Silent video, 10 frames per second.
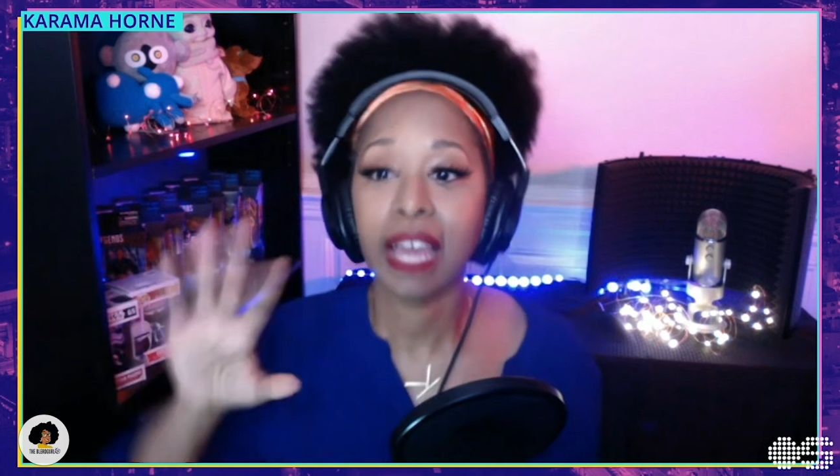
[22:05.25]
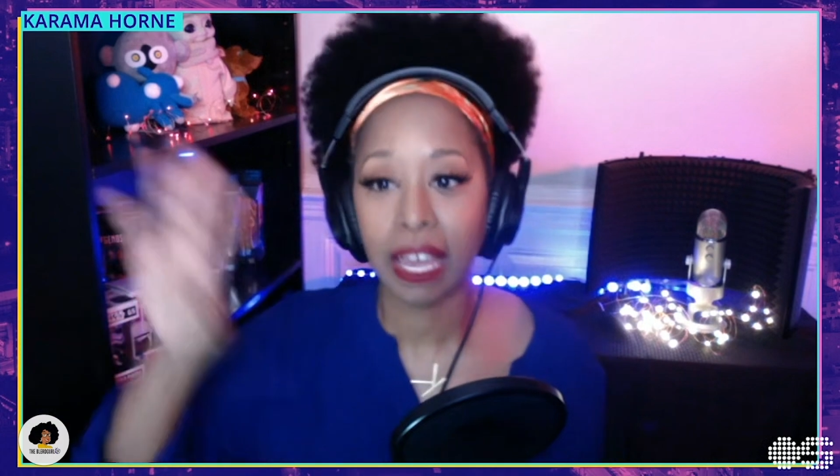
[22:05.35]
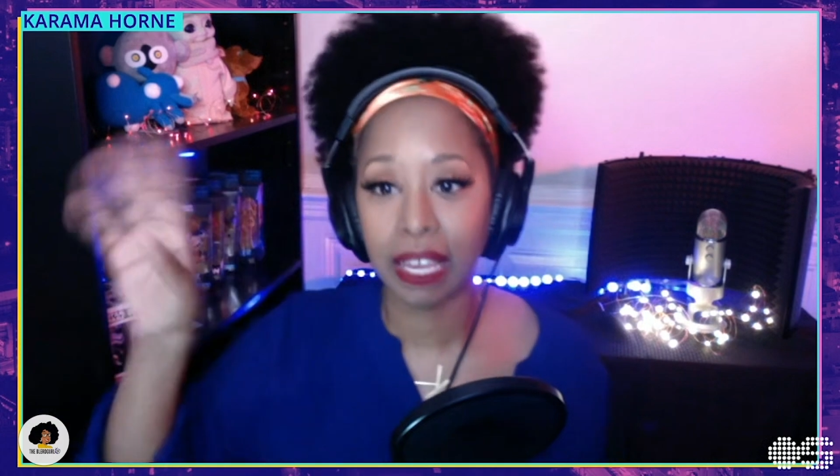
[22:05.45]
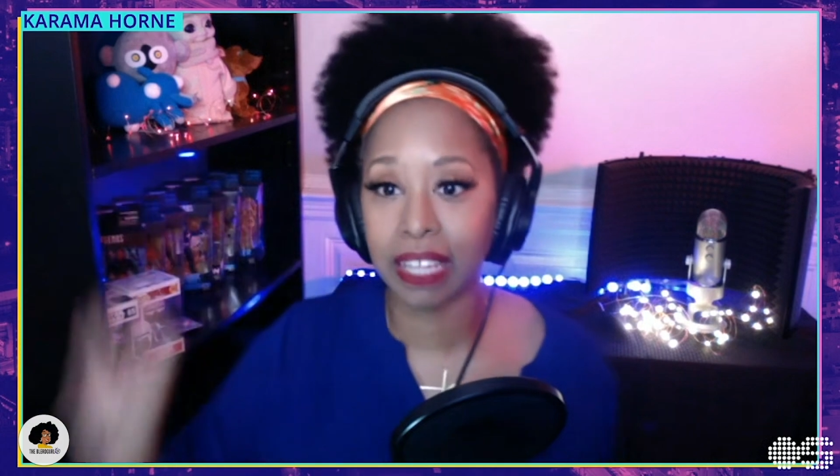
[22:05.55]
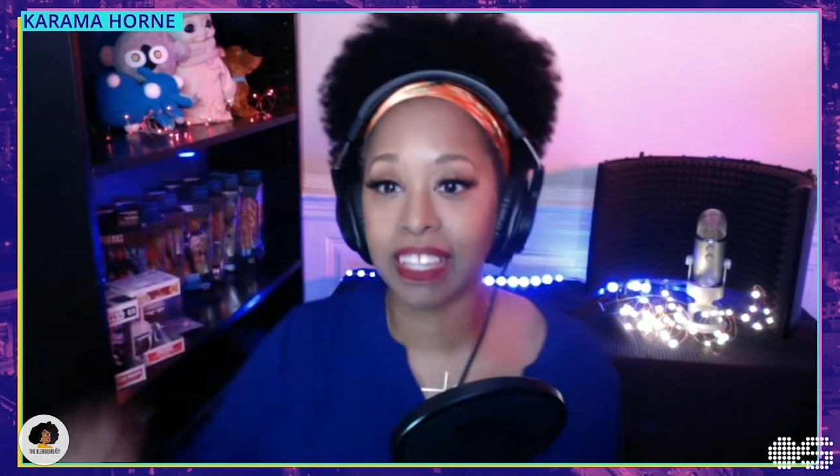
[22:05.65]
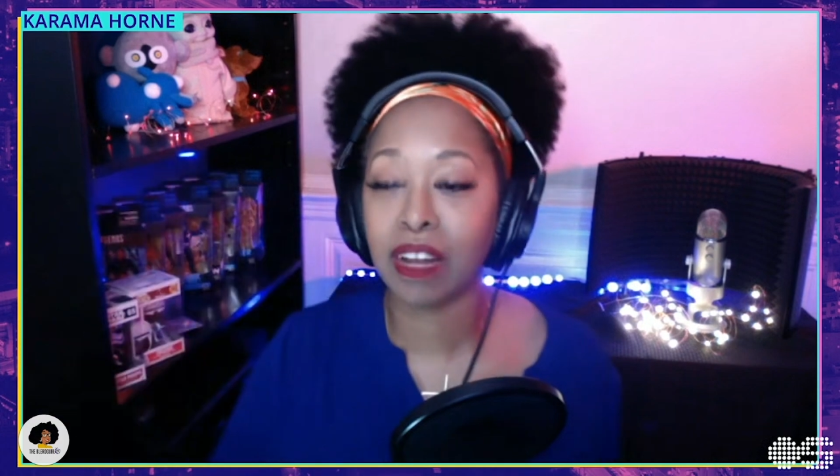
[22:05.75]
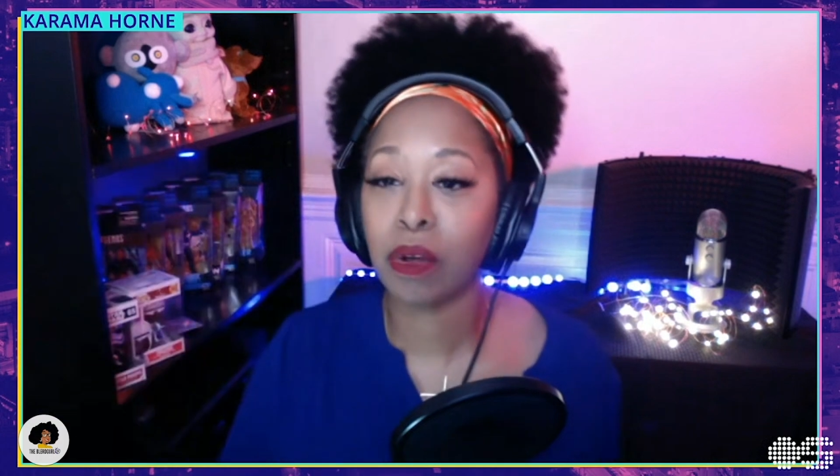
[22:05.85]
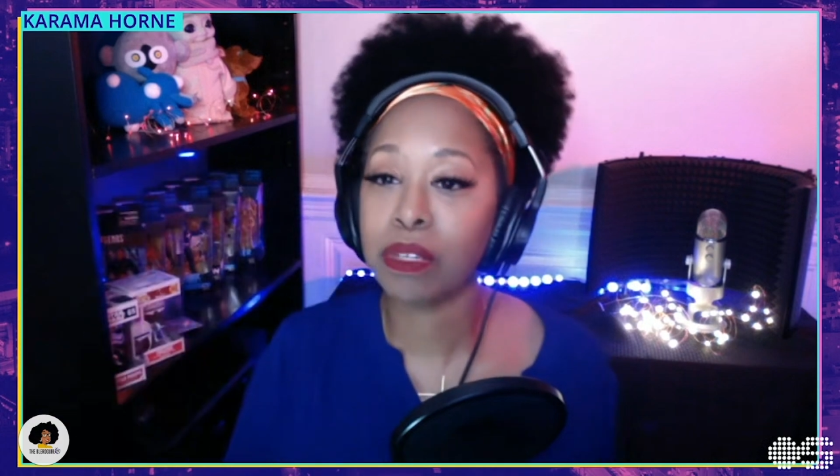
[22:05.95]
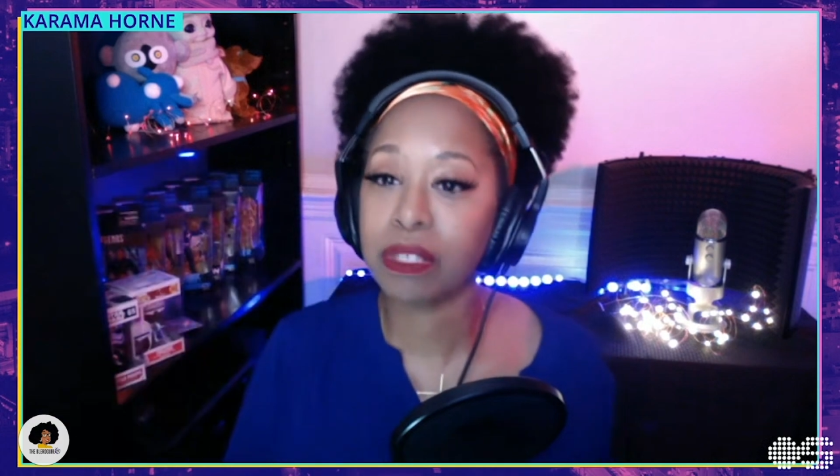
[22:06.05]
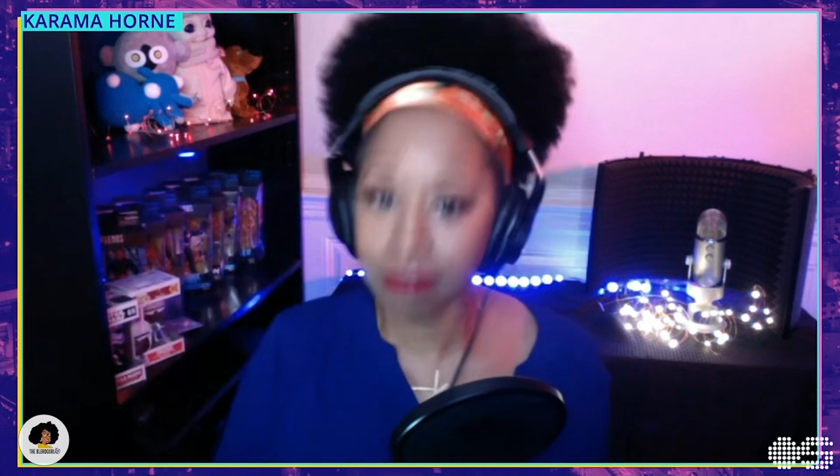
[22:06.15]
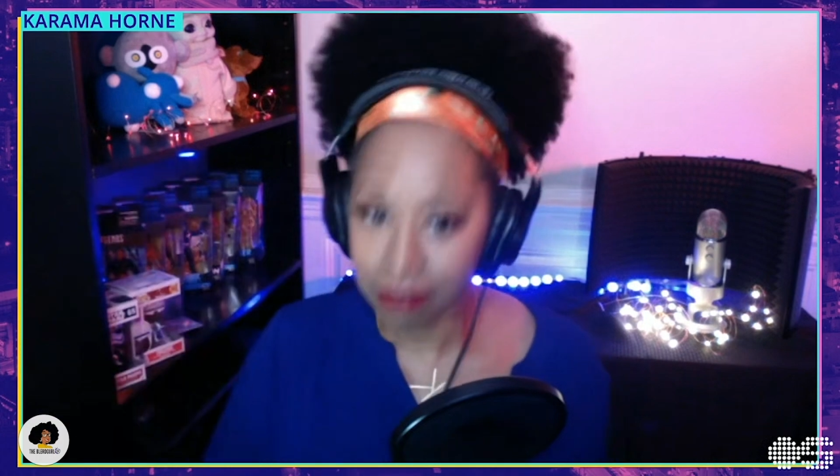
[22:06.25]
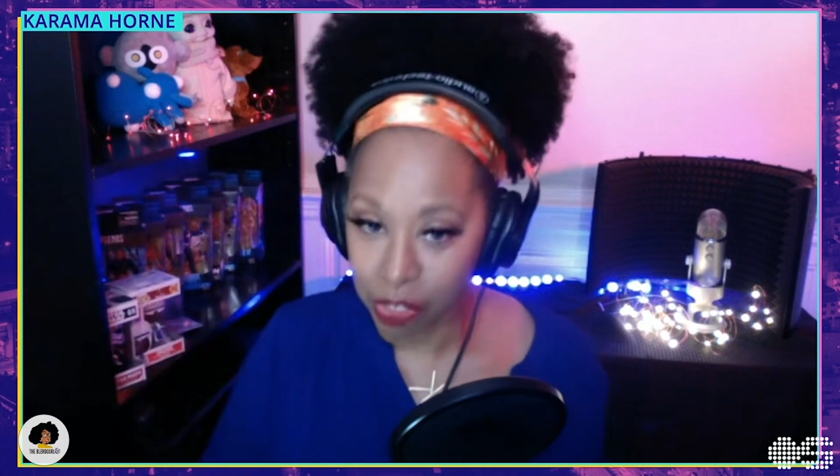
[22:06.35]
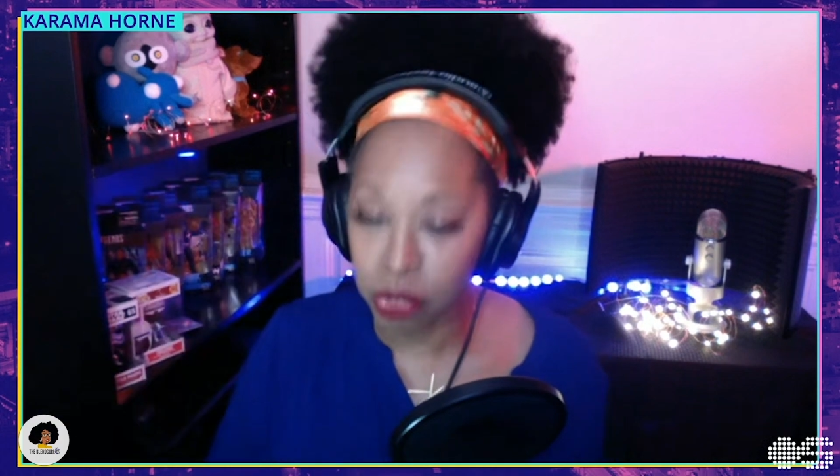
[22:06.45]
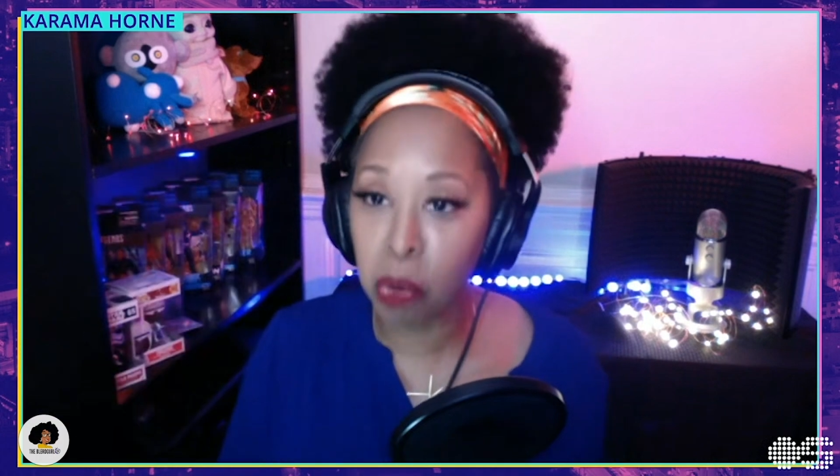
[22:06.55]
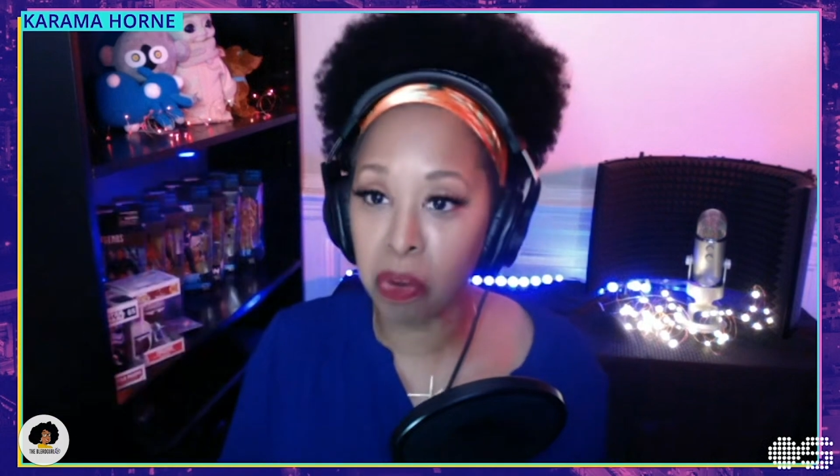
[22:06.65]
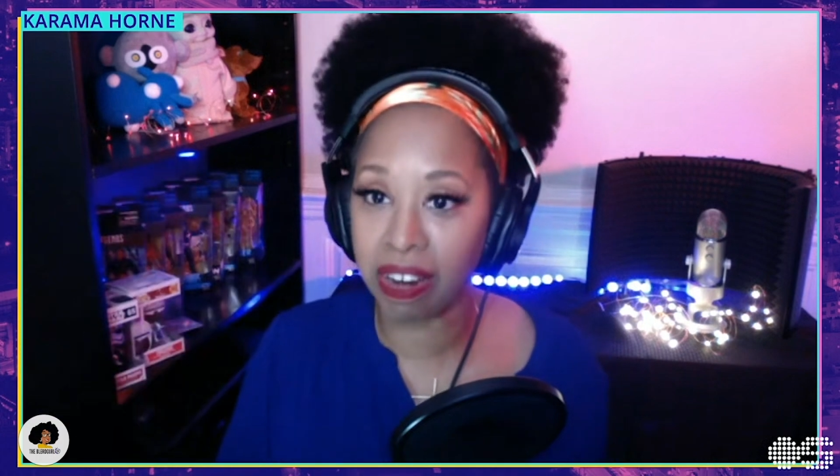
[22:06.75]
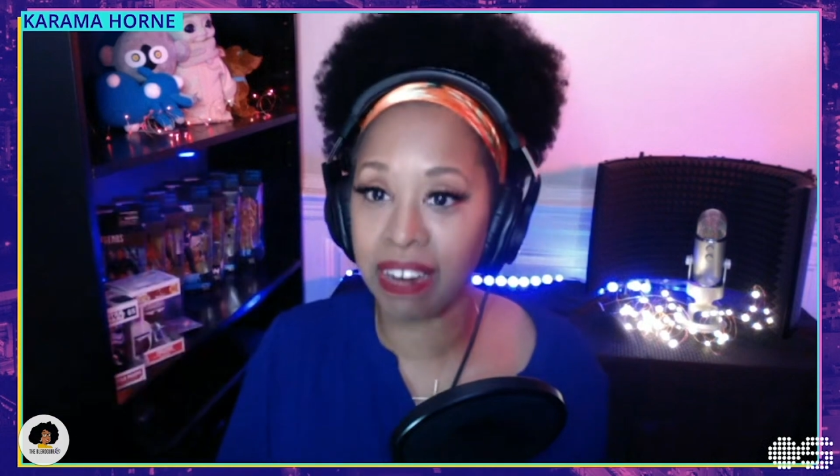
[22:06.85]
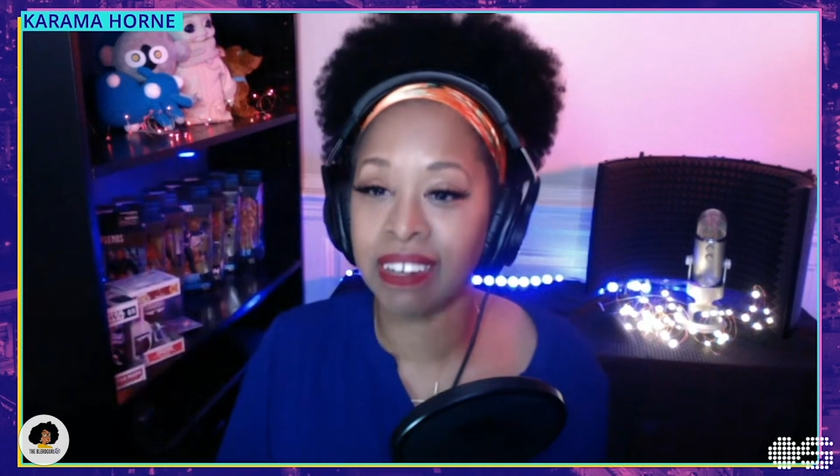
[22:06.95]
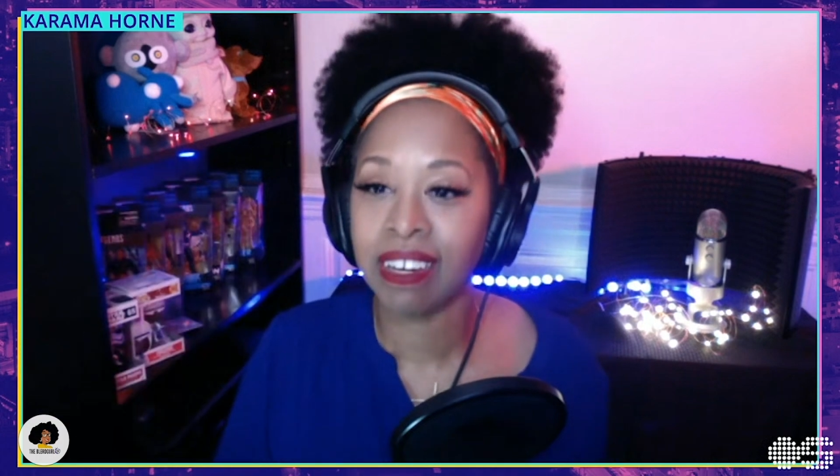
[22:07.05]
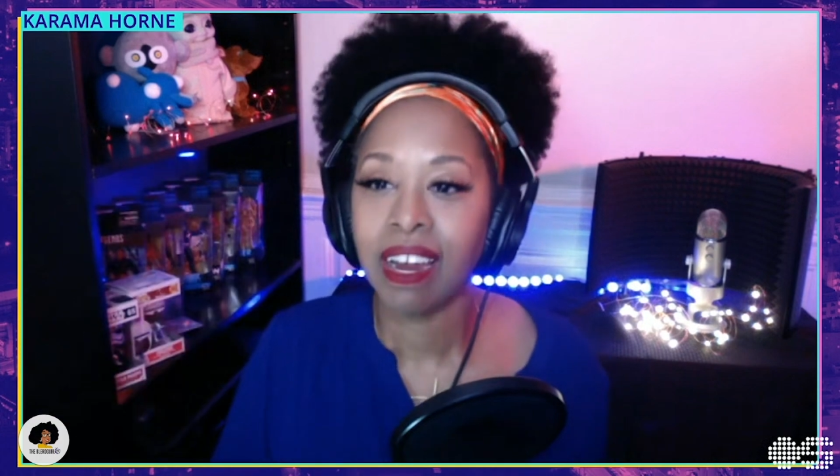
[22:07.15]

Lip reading: and get that whole story.